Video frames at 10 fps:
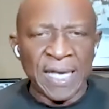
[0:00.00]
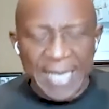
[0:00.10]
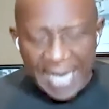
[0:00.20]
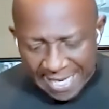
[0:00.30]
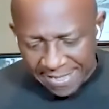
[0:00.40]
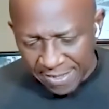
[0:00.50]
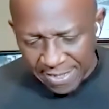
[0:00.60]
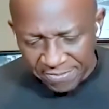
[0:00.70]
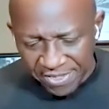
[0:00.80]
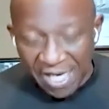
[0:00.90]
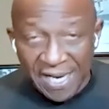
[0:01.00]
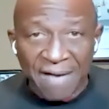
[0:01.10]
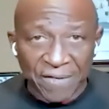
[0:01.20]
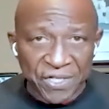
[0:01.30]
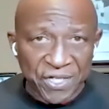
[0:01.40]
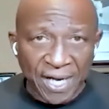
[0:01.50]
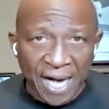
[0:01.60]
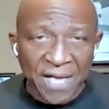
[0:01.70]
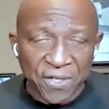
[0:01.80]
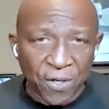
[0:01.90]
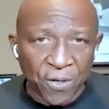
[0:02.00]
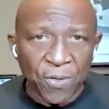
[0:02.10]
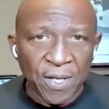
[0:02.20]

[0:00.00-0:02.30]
he got John Havlicek, Hondo,